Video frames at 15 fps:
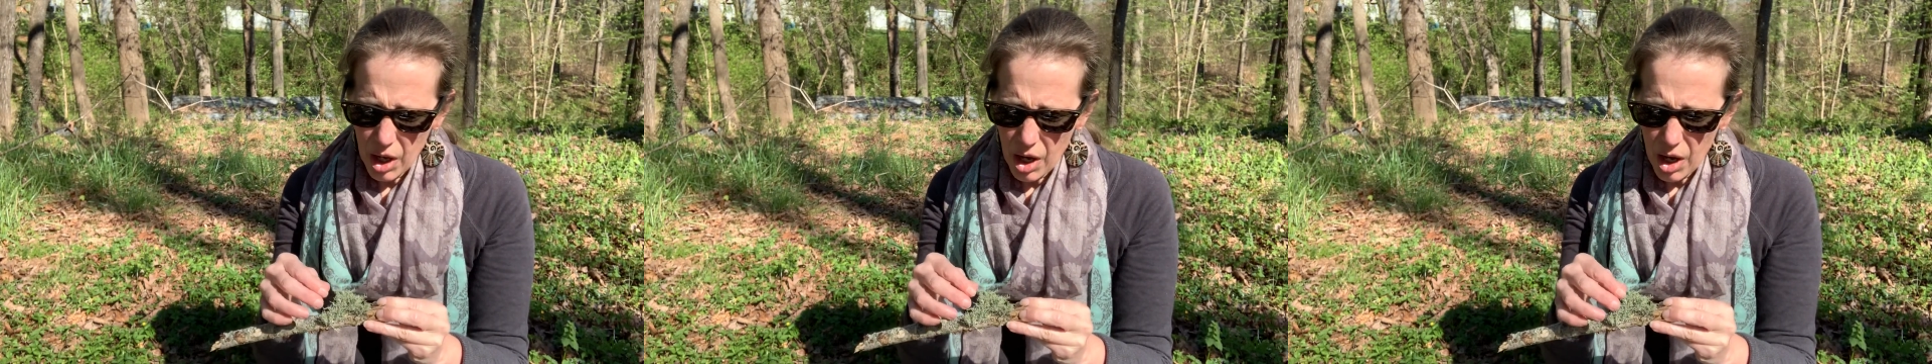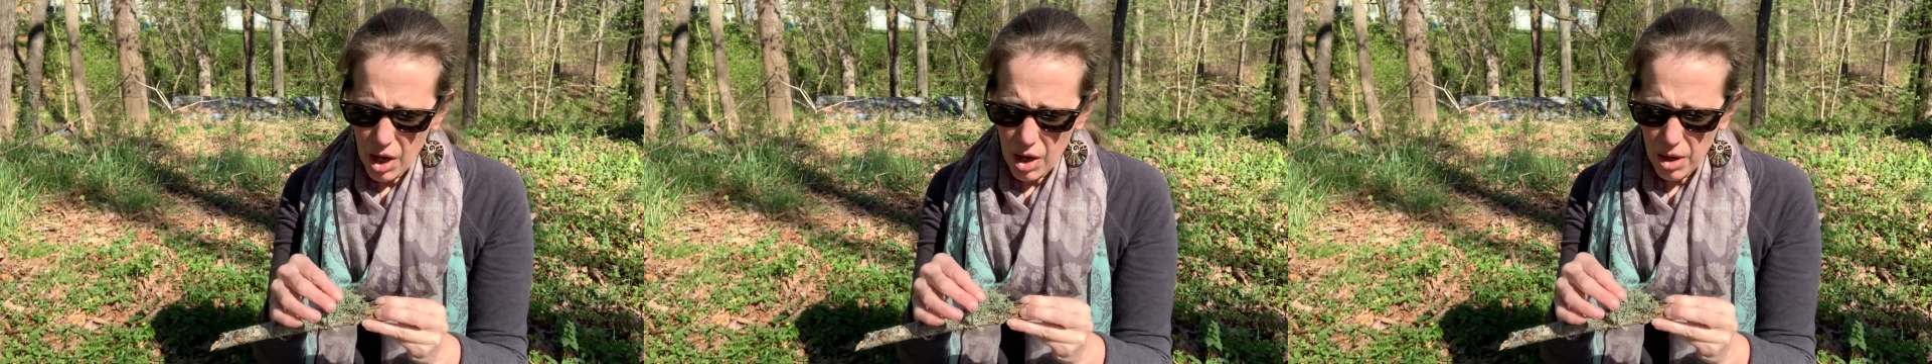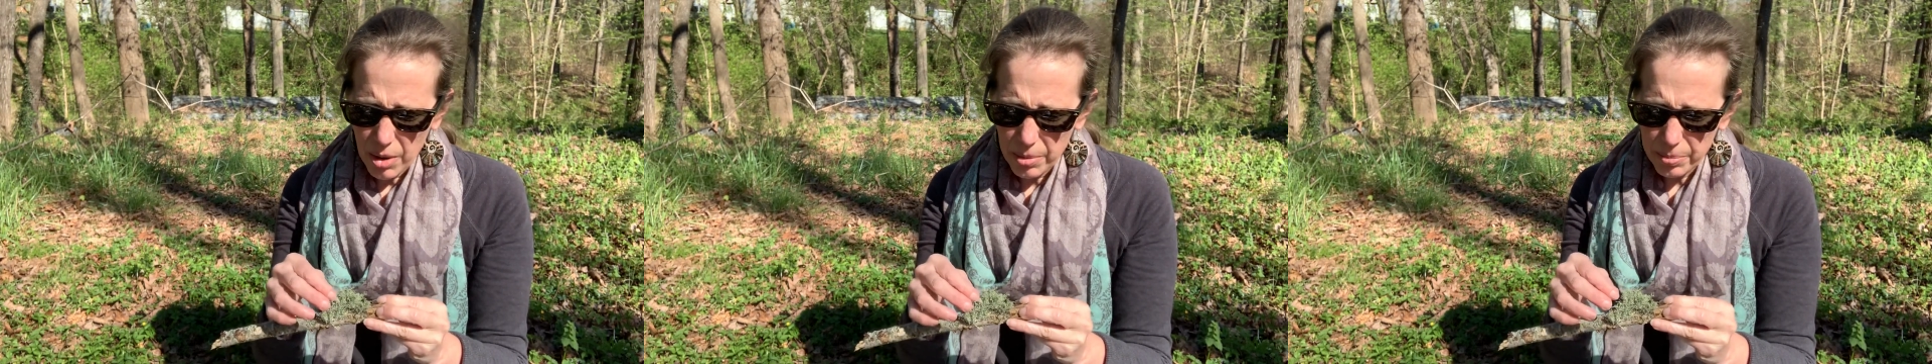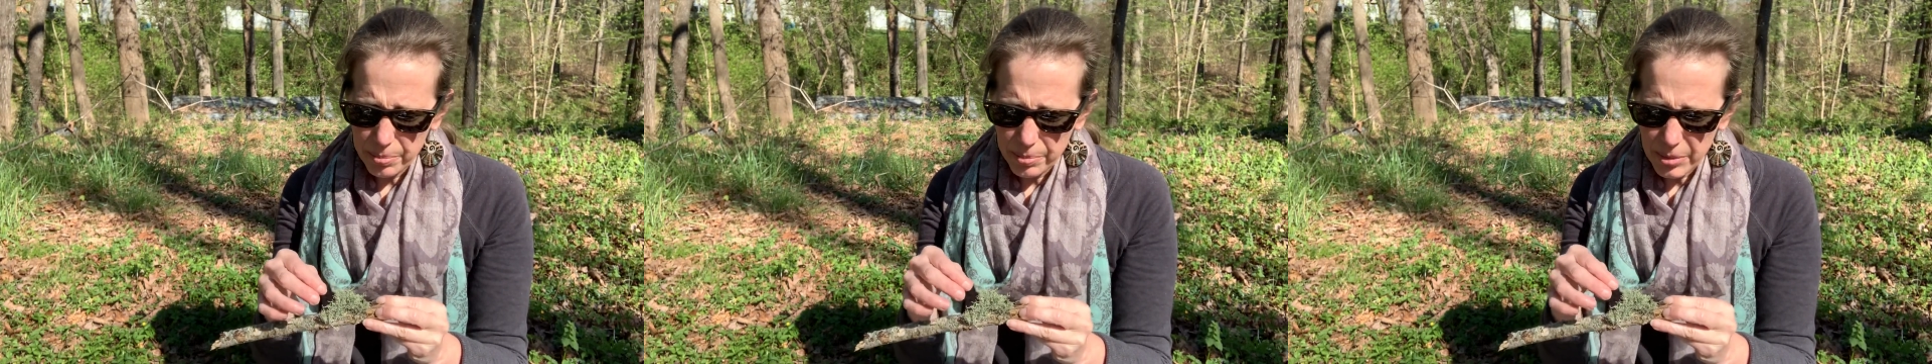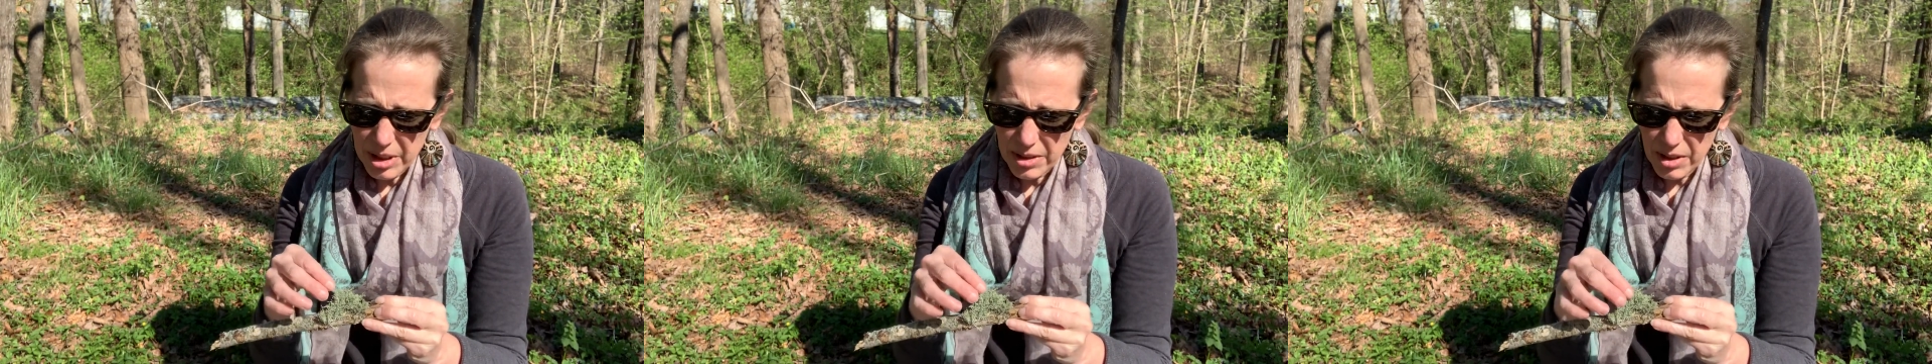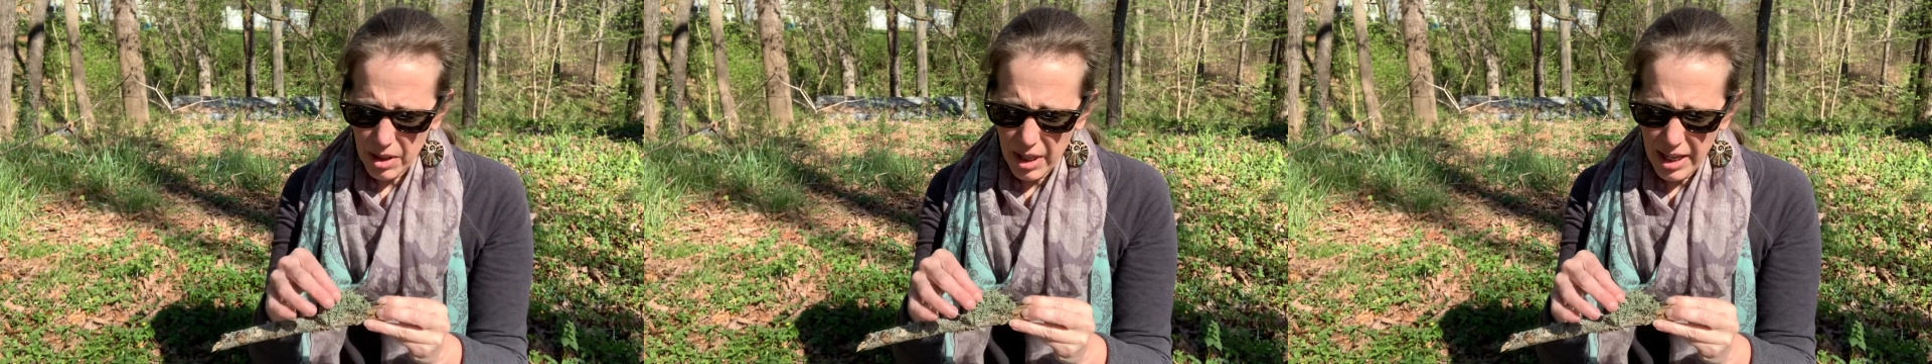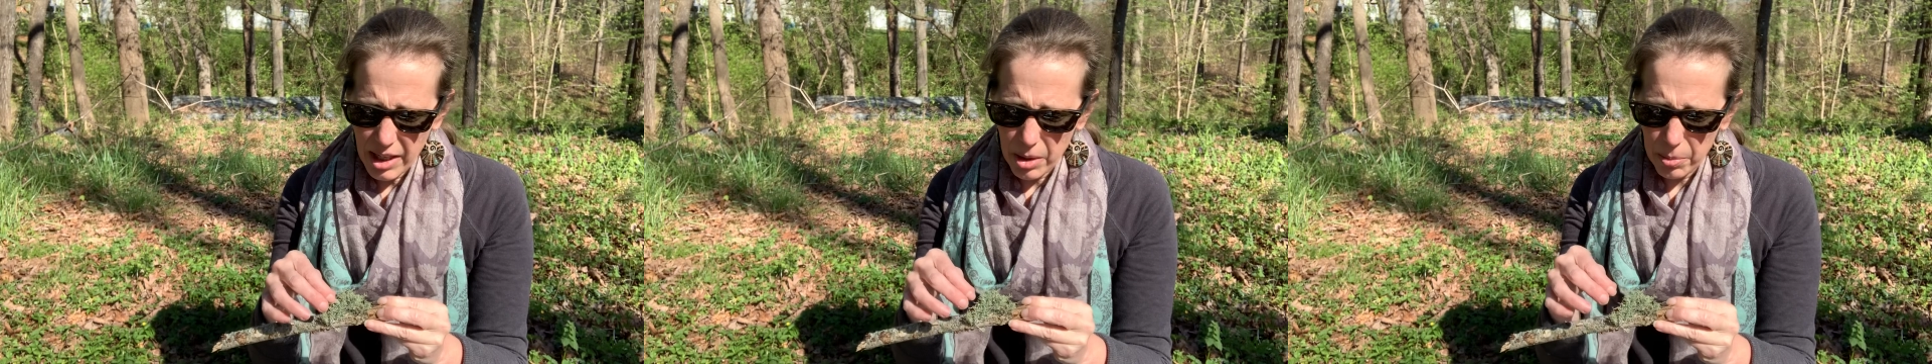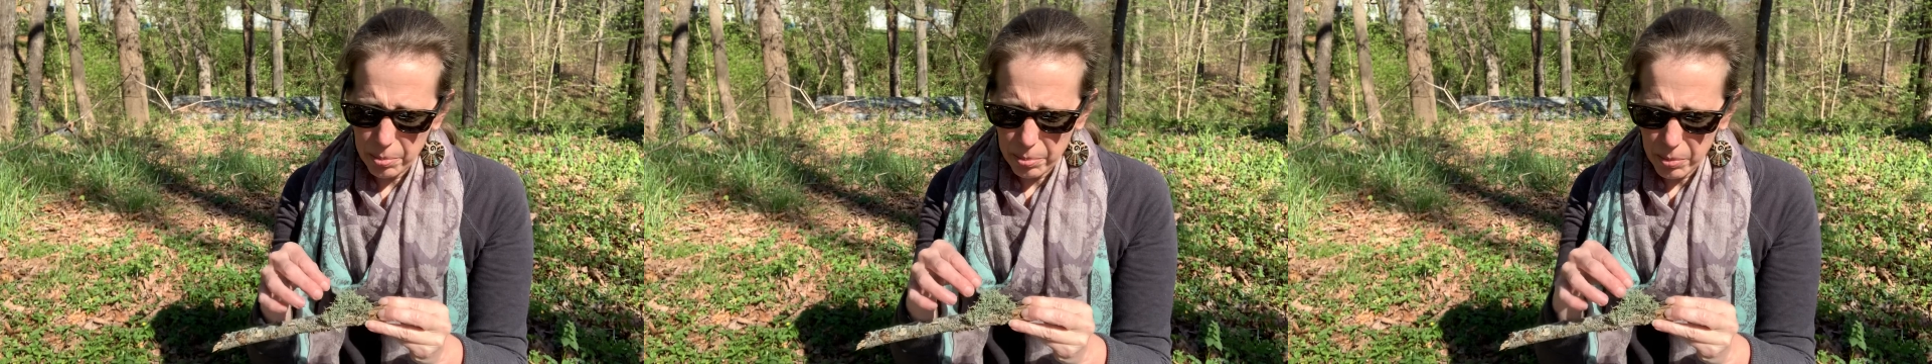um, is a lichen